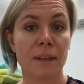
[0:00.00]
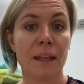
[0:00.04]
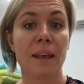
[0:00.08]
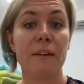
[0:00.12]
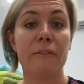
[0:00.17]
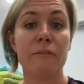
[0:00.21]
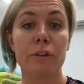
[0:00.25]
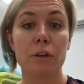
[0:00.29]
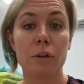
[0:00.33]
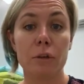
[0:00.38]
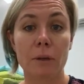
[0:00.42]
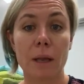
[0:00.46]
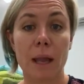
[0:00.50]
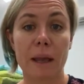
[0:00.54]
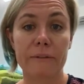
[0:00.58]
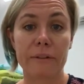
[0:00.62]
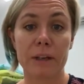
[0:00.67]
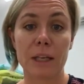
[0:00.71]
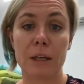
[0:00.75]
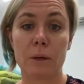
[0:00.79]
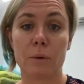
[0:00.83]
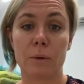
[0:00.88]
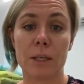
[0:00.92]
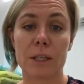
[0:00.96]
If you do have
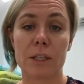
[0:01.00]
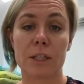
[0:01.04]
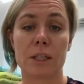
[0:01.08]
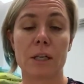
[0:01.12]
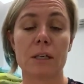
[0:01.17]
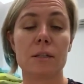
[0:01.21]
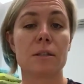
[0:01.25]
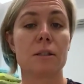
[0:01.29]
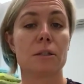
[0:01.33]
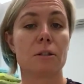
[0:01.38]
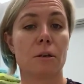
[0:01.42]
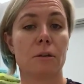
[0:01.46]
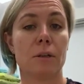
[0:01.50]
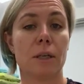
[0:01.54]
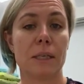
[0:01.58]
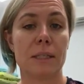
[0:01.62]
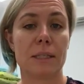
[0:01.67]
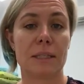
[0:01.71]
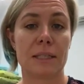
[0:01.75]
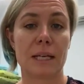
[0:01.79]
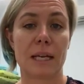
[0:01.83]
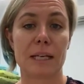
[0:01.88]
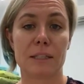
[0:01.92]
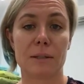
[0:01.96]
any questions, don't
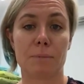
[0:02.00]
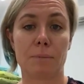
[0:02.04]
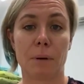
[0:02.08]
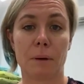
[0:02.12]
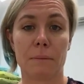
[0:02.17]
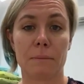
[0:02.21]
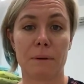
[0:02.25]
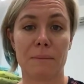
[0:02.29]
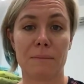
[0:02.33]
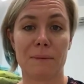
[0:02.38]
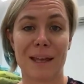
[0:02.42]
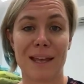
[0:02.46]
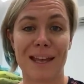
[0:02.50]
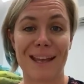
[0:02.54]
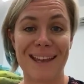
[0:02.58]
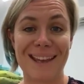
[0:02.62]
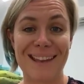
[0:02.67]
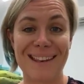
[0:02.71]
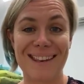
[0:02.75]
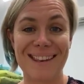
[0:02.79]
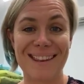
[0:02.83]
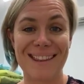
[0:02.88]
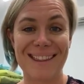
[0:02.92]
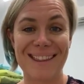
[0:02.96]
hesitate to pop them
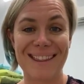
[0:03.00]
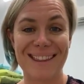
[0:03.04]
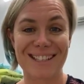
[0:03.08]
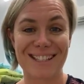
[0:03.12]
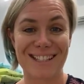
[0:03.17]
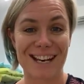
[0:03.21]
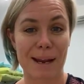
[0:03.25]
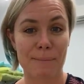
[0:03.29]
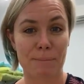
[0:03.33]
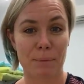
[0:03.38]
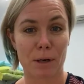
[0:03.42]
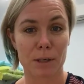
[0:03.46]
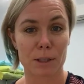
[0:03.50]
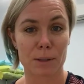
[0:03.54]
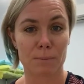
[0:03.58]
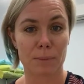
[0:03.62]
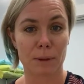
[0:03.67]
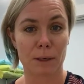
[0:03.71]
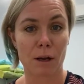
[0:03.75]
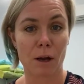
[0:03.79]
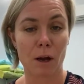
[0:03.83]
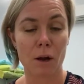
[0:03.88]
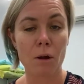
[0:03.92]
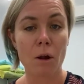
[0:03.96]
in the chat box
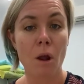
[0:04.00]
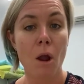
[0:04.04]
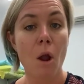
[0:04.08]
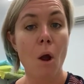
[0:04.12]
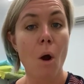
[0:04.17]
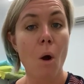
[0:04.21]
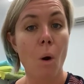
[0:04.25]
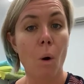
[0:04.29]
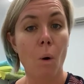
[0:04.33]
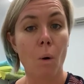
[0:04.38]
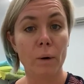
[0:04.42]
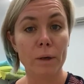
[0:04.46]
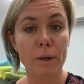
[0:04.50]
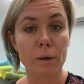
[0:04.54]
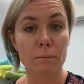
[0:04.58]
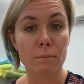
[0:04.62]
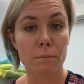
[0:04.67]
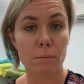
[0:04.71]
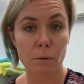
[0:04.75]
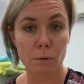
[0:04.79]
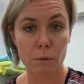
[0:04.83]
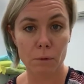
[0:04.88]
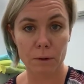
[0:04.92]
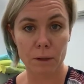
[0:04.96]
below, or you're
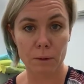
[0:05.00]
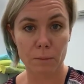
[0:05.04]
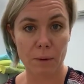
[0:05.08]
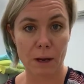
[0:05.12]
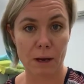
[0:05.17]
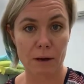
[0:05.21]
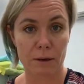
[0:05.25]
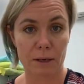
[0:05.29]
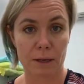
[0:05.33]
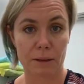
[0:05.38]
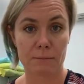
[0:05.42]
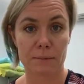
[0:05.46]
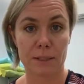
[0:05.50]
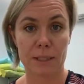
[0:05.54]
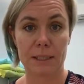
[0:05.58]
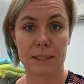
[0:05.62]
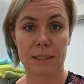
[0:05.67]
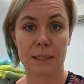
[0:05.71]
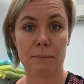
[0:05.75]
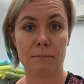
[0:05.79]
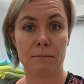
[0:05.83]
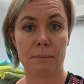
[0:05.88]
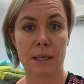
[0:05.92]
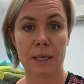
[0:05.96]
more than welcome to
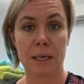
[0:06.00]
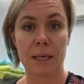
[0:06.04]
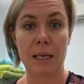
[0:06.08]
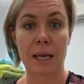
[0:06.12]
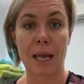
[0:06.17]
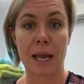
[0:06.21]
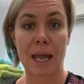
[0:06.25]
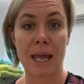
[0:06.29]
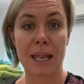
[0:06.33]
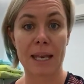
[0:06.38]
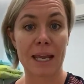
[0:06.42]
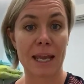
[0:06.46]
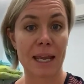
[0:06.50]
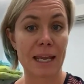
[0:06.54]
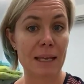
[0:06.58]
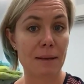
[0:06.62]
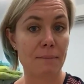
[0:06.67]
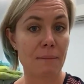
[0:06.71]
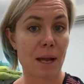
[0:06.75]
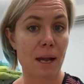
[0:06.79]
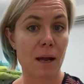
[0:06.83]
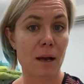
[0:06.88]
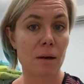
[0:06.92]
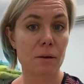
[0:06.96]
send me an
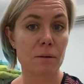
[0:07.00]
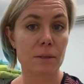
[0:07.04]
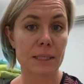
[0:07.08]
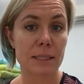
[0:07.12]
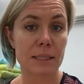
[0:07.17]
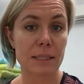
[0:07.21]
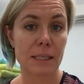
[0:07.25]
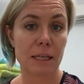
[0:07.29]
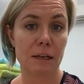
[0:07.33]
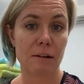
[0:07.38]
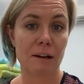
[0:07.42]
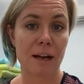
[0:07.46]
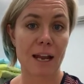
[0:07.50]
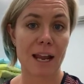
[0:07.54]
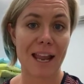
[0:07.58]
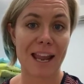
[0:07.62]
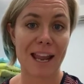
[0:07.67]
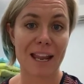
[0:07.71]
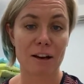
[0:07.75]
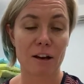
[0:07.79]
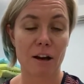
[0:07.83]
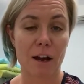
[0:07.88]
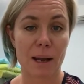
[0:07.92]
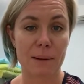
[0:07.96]
email,
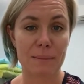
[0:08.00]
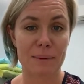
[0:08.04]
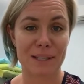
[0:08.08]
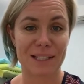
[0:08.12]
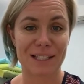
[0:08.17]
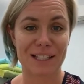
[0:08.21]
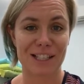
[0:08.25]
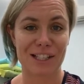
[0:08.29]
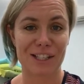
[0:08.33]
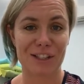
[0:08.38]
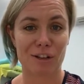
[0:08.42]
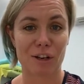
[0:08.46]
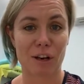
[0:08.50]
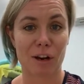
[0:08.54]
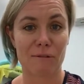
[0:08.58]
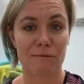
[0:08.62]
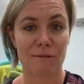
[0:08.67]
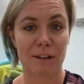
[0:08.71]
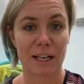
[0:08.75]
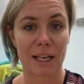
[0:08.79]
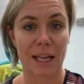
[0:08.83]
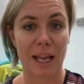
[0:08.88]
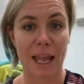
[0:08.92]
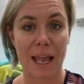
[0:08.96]

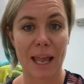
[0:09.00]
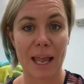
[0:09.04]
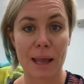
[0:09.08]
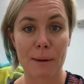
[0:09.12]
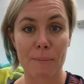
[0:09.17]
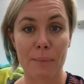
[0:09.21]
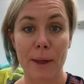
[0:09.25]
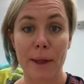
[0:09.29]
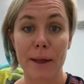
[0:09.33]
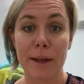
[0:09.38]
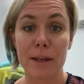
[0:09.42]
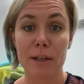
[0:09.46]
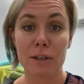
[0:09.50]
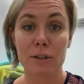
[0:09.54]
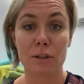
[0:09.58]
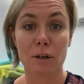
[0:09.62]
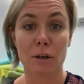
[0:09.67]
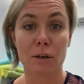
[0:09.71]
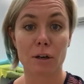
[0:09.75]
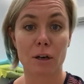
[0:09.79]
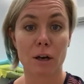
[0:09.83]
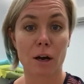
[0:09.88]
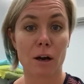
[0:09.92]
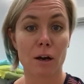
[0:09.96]

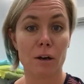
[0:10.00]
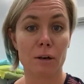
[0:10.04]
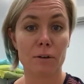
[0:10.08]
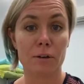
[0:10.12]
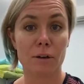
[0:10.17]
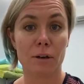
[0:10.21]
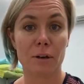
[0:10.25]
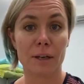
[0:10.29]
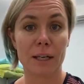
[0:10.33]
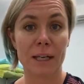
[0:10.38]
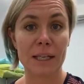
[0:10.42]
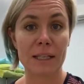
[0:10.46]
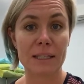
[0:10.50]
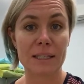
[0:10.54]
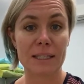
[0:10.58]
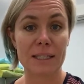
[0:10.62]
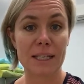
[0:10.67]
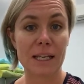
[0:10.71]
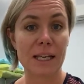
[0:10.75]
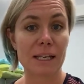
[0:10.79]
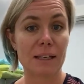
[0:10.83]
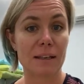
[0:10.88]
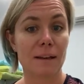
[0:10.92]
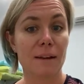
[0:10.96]

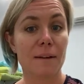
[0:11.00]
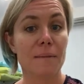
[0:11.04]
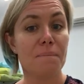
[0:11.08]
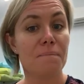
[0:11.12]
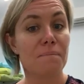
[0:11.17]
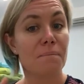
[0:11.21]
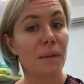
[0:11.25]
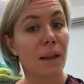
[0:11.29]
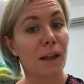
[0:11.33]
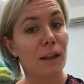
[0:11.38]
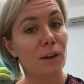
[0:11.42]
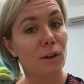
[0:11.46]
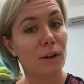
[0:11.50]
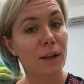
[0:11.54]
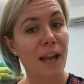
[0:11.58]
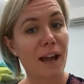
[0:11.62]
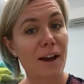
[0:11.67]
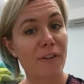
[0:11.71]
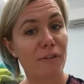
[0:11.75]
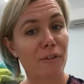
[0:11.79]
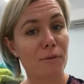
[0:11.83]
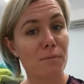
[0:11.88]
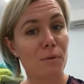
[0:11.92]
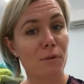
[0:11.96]
sarah@hibiscusneurorehab.co.nz. Look
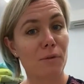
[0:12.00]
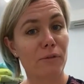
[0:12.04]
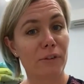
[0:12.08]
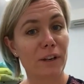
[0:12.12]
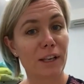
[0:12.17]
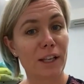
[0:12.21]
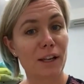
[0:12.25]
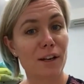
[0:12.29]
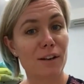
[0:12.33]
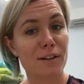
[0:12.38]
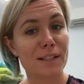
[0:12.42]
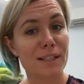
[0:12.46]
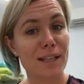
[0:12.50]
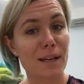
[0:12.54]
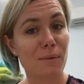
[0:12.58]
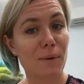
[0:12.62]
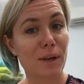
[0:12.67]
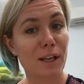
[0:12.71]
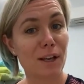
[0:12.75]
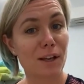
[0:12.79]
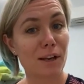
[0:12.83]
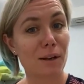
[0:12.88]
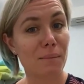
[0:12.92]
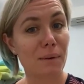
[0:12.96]
out for more videos that
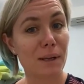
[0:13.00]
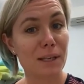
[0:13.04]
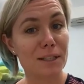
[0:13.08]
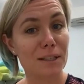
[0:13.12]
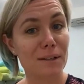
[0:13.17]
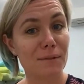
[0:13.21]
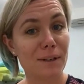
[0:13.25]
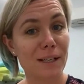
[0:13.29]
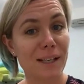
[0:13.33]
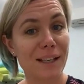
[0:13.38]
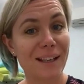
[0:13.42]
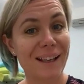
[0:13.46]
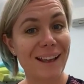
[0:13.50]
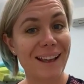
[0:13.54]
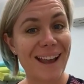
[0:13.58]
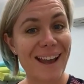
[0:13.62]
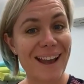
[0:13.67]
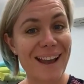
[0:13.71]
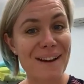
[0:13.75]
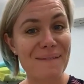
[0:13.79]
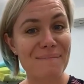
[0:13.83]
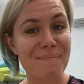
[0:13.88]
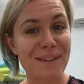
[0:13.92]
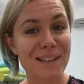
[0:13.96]
we're going to be doing
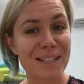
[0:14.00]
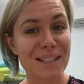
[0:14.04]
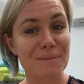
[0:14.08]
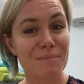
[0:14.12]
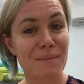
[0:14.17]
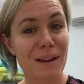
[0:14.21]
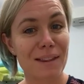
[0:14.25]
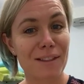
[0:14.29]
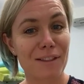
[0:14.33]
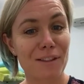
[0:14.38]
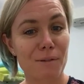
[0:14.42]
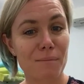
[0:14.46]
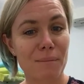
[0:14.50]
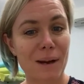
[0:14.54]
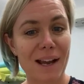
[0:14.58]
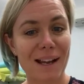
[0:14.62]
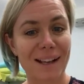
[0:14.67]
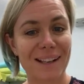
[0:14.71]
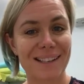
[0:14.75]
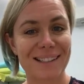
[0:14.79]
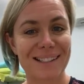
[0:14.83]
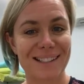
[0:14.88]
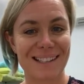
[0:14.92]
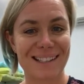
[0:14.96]
this month on
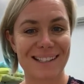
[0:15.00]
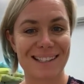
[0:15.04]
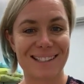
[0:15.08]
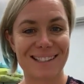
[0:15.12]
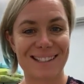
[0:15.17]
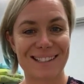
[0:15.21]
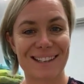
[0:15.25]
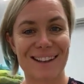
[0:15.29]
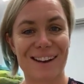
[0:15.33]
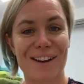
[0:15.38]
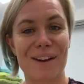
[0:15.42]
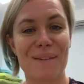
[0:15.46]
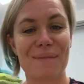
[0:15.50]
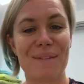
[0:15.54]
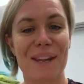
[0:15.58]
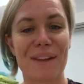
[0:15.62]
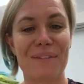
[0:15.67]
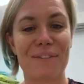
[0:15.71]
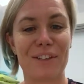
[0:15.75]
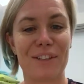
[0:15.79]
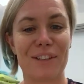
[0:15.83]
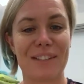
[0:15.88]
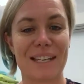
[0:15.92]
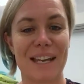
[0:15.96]
Parkinson's. Hope you
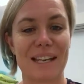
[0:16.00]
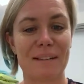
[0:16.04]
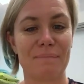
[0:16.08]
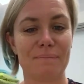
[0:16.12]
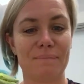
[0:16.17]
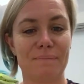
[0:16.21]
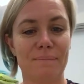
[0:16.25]
have a good day.